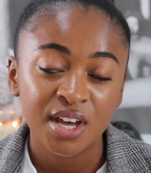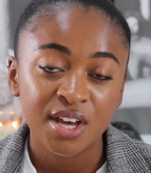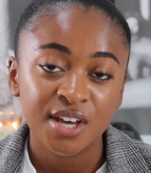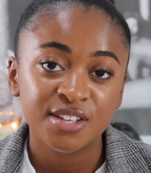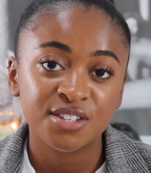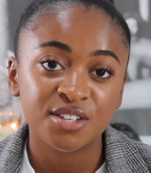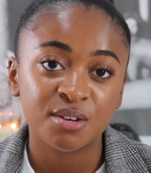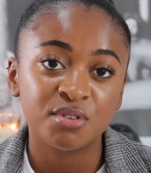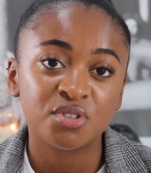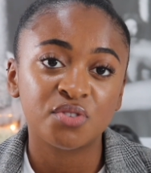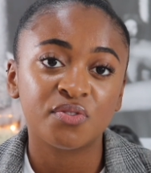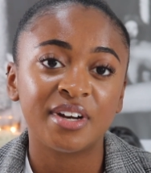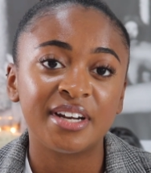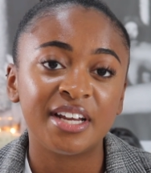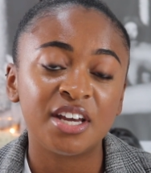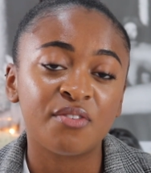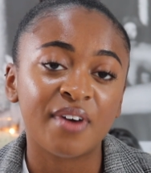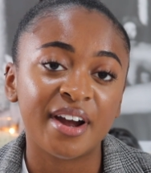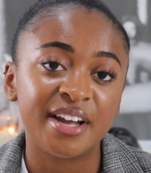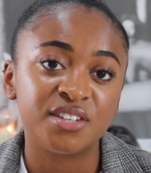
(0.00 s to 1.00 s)
So it's
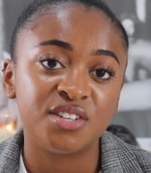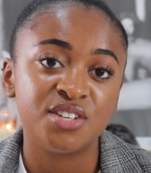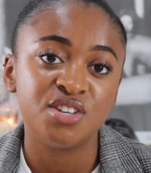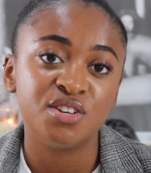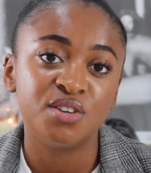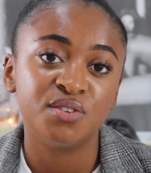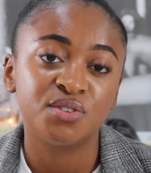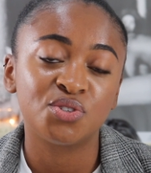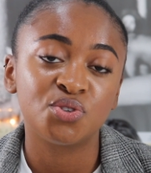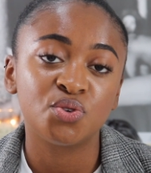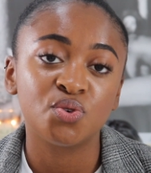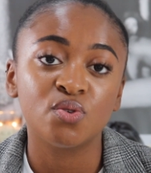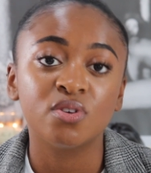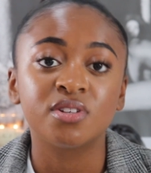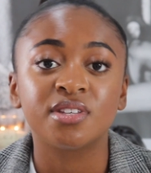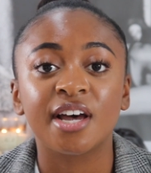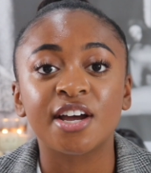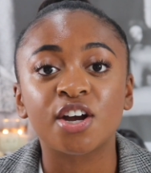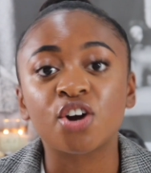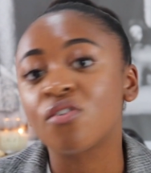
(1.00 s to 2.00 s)
really great use
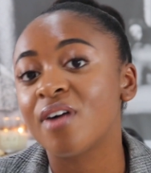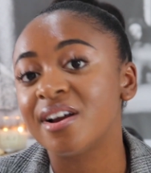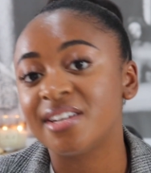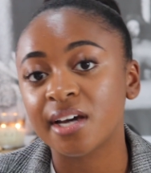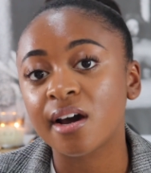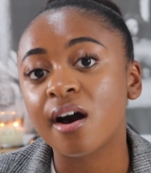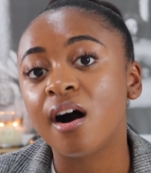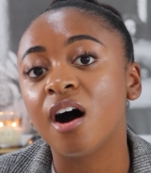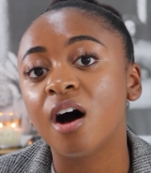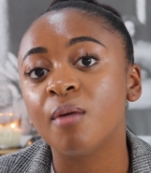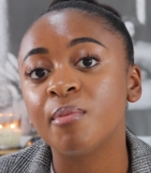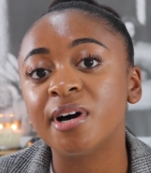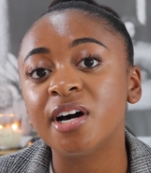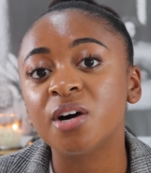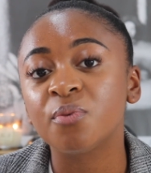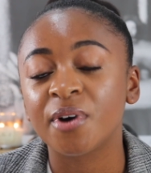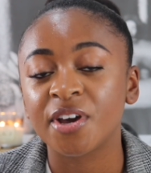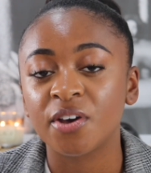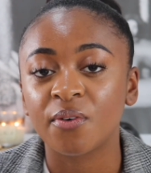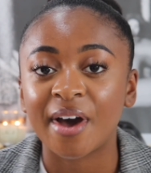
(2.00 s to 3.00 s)
tools like Credit Karma,
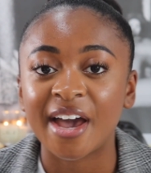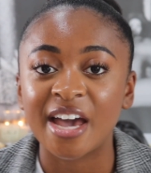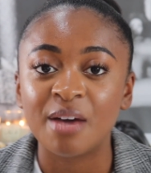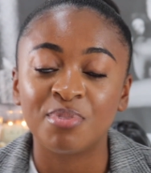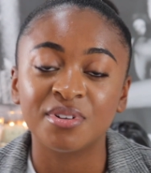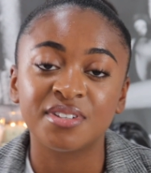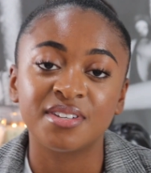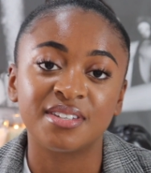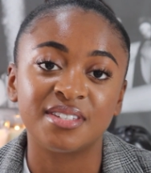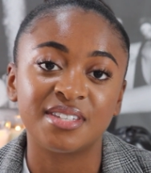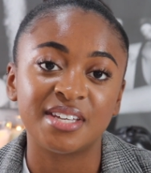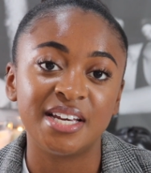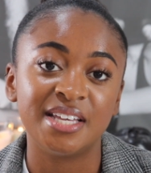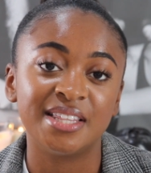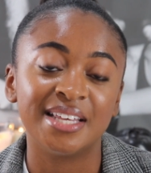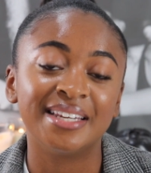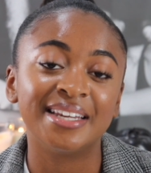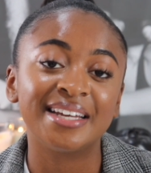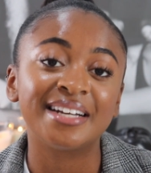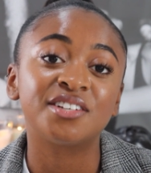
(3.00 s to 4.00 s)
where you're able to see
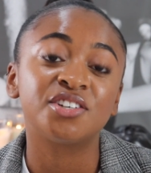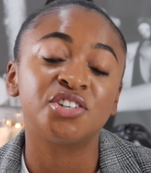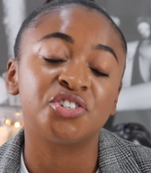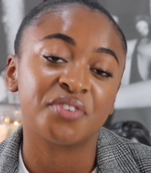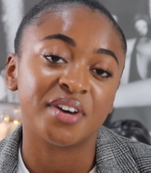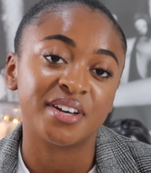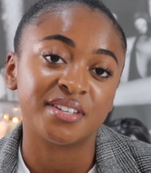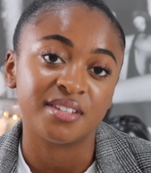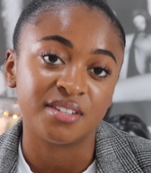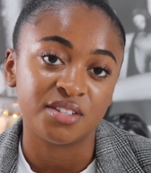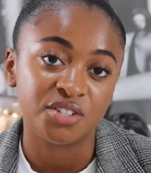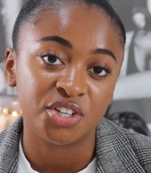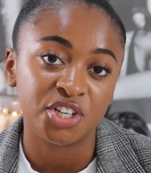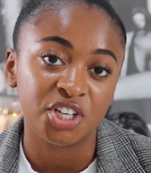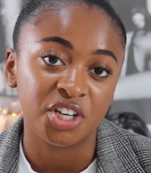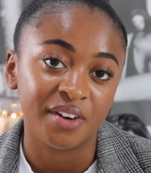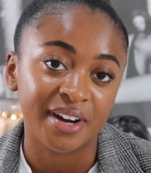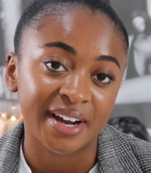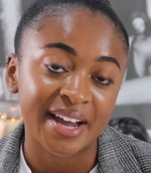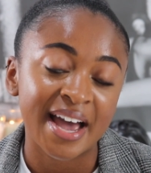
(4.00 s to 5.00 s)
the linked addresses to
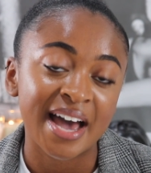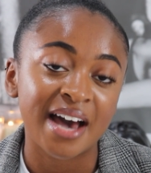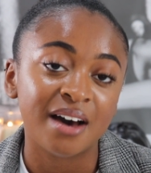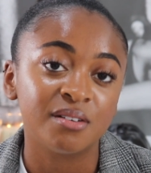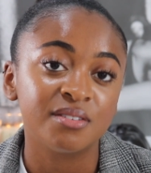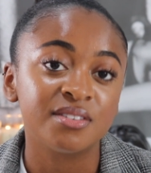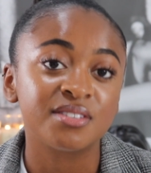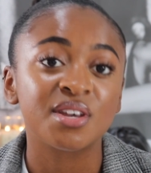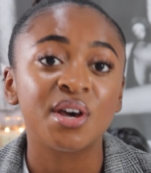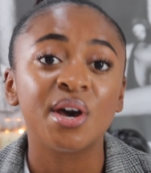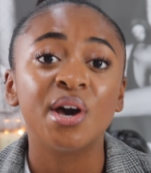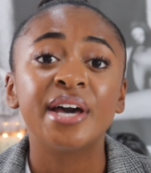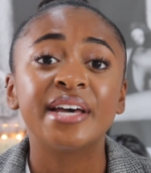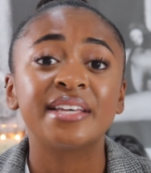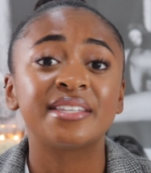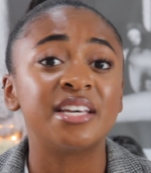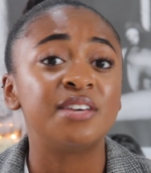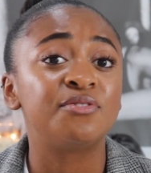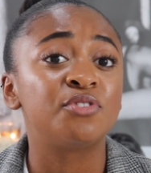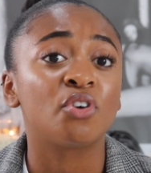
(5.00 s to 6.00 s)
your accounts,
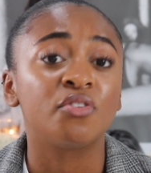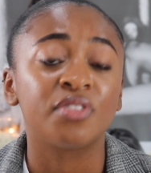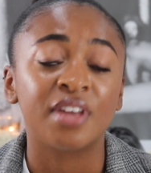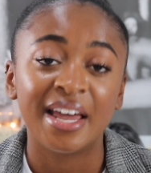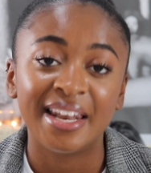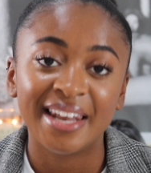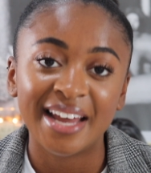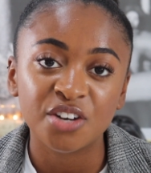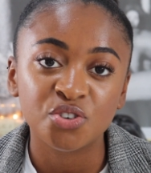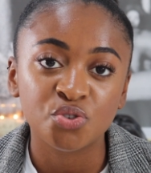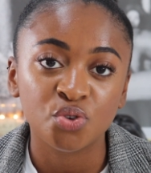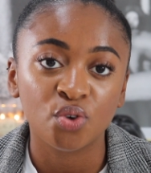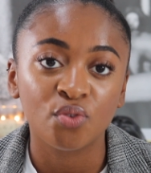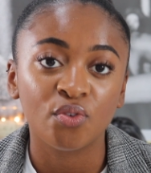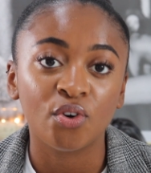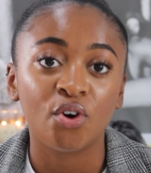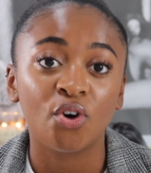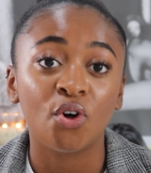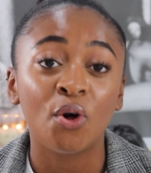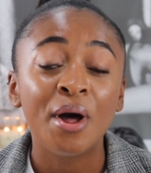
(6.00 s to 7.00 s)
see if you're on the electoral
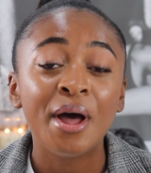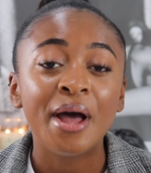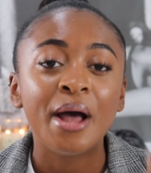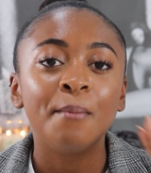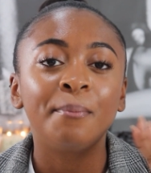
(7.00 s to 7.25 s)
roll.